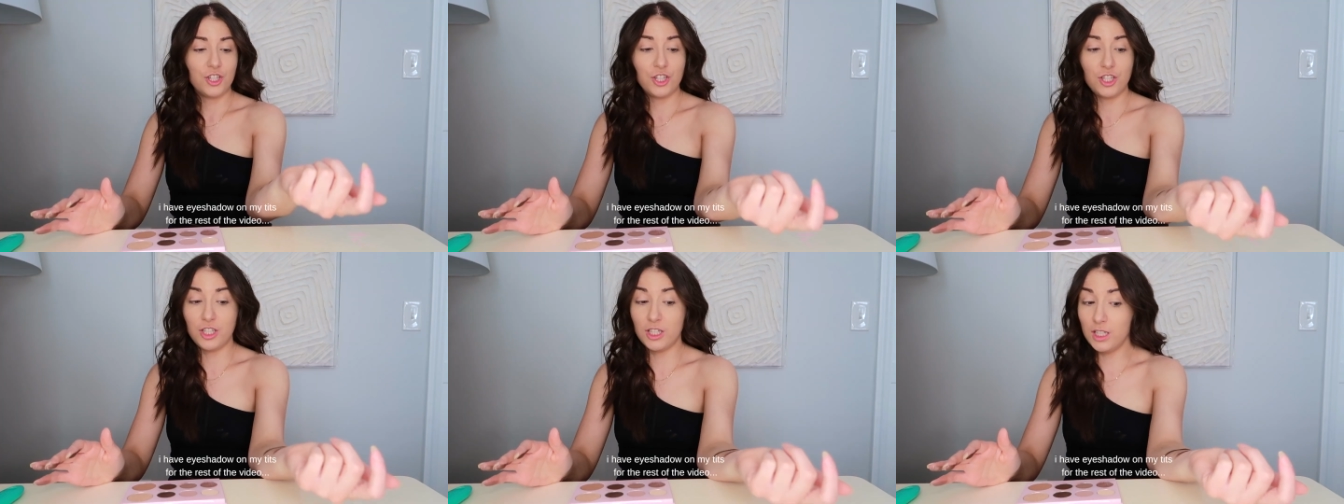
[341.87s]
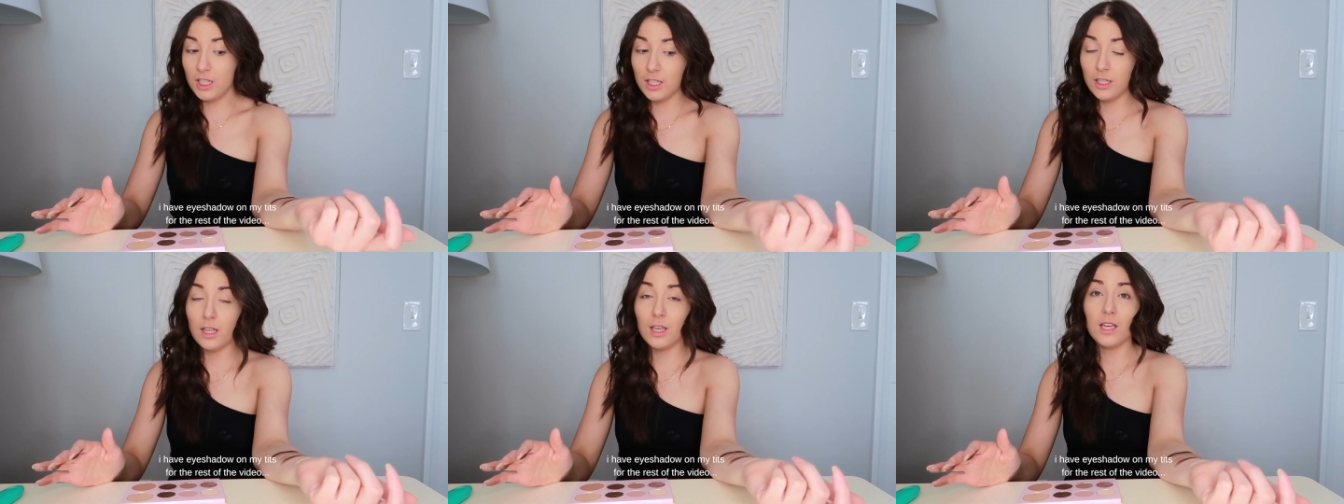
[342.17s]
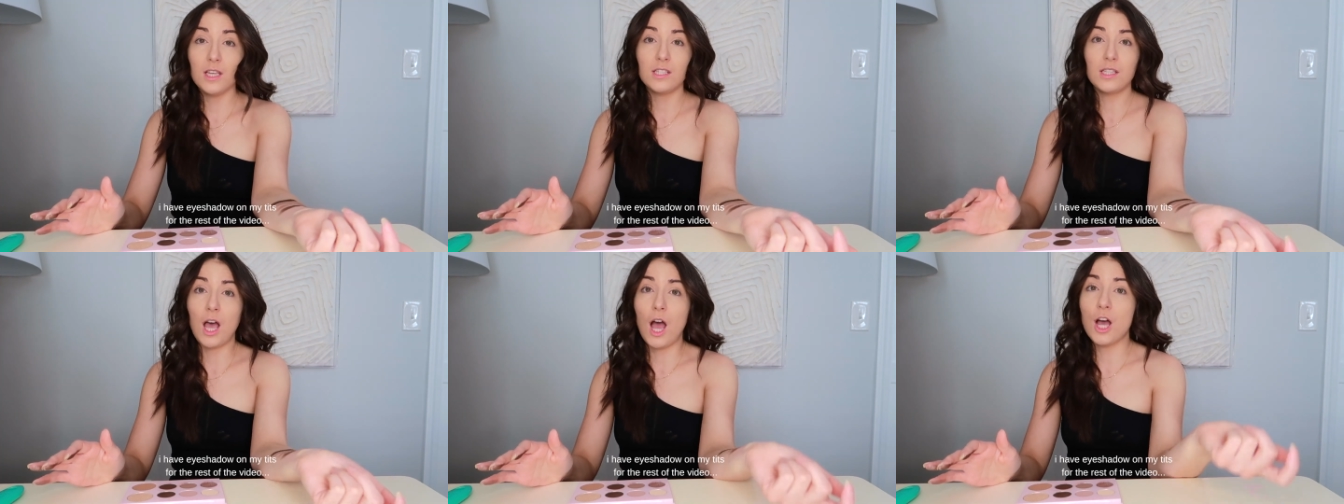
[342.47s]
She
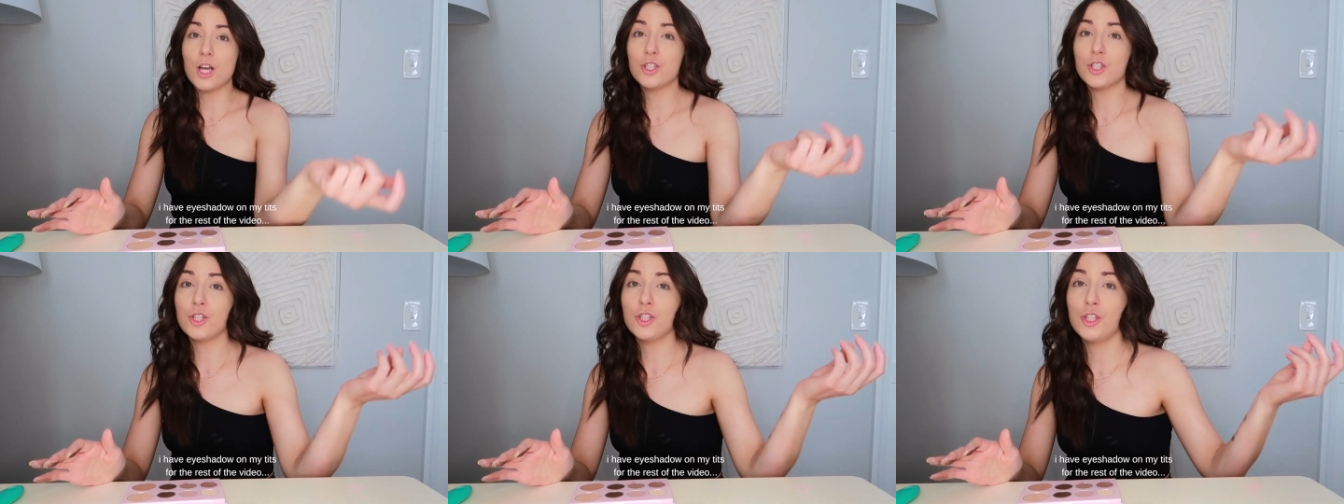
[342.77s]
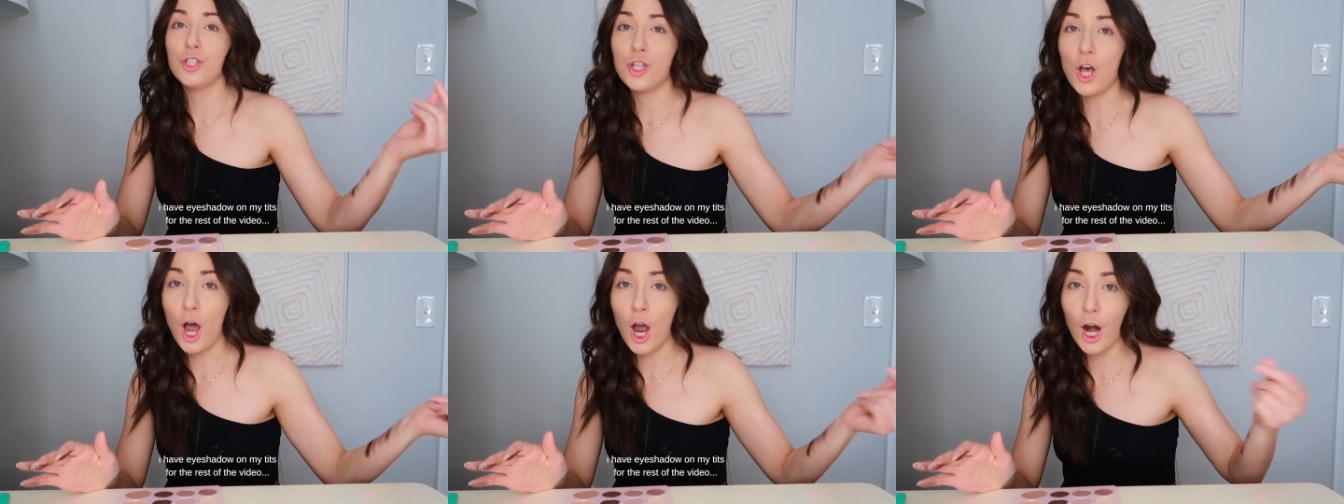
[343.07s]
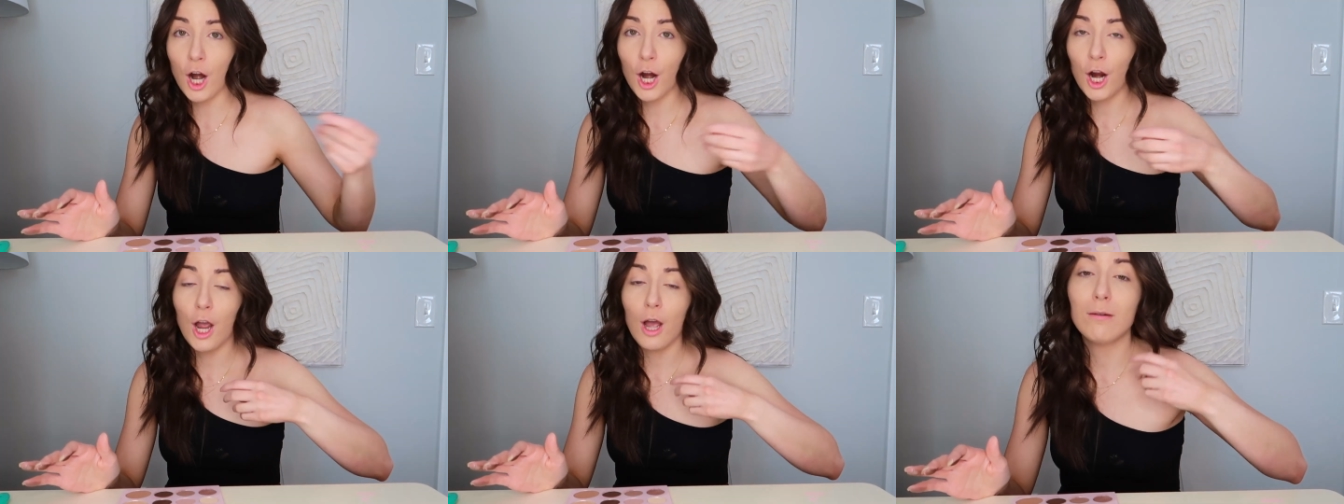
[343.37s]
is a
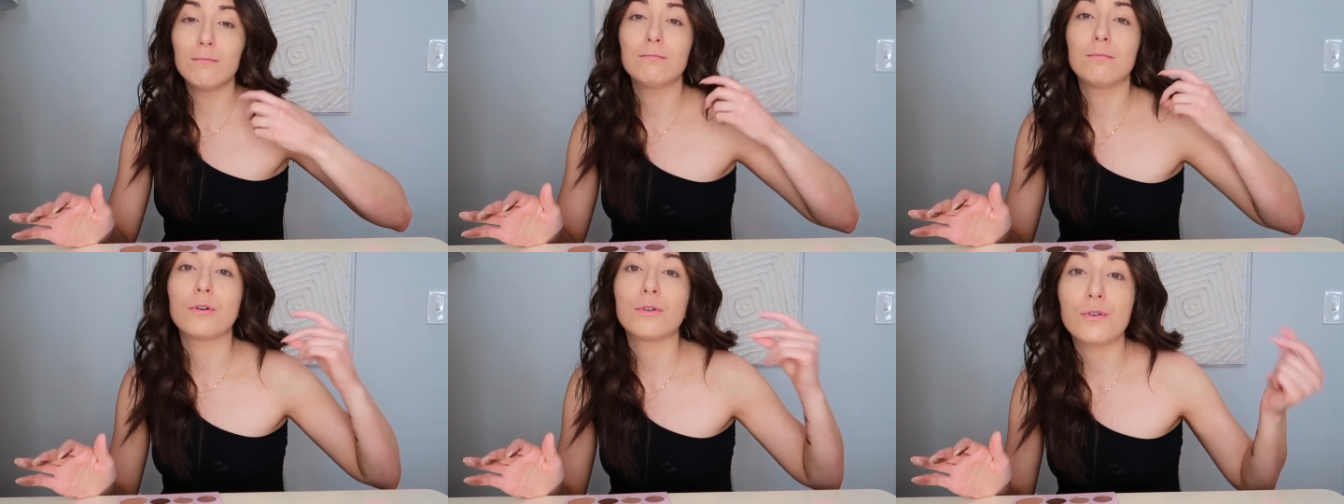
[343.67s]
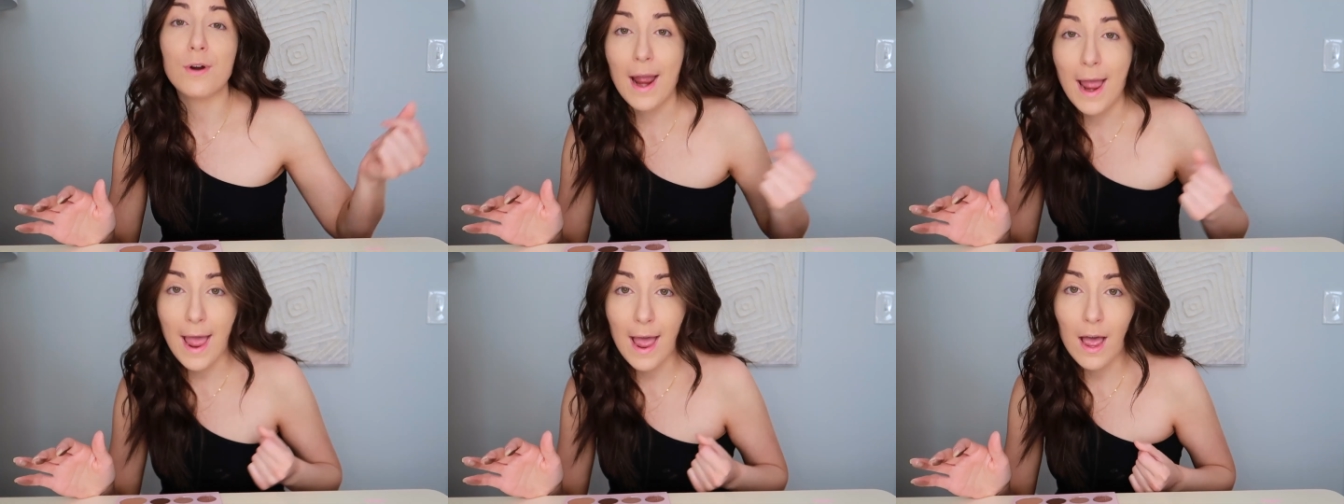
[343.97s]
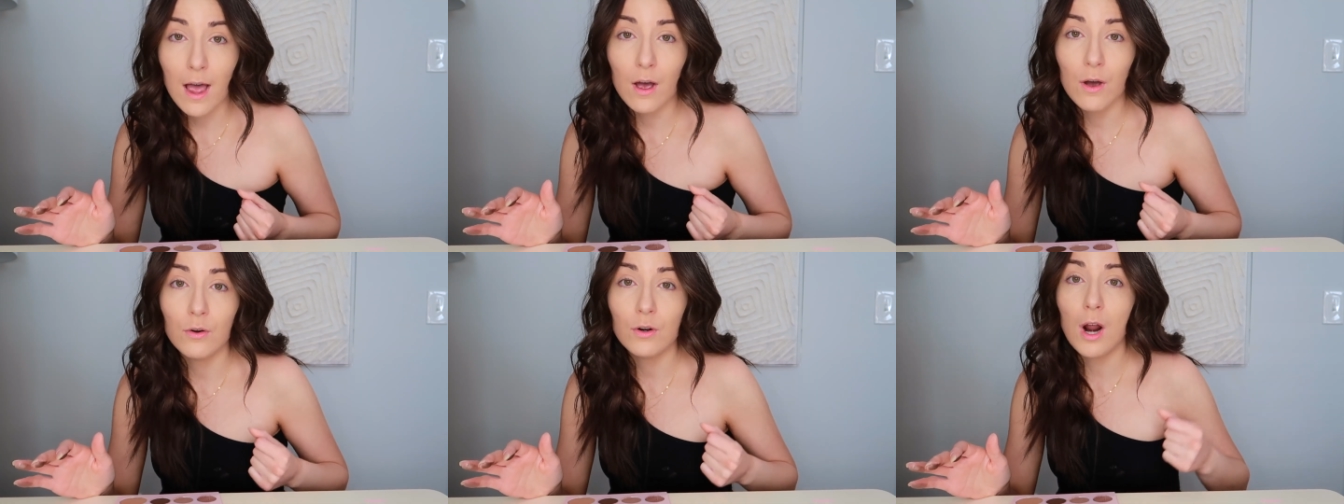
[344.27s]
dark
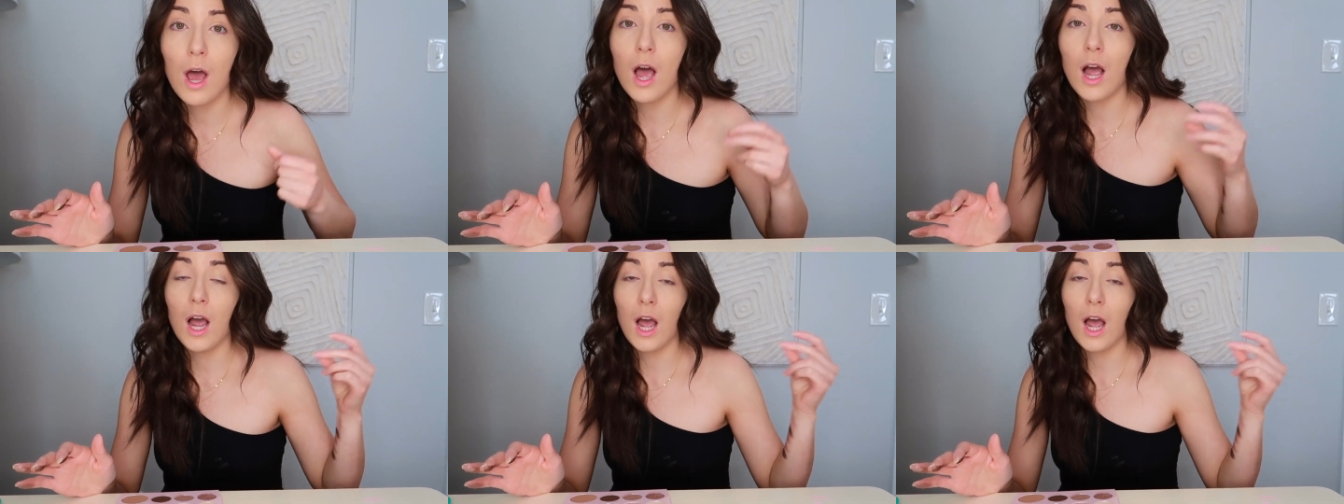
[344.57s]
brown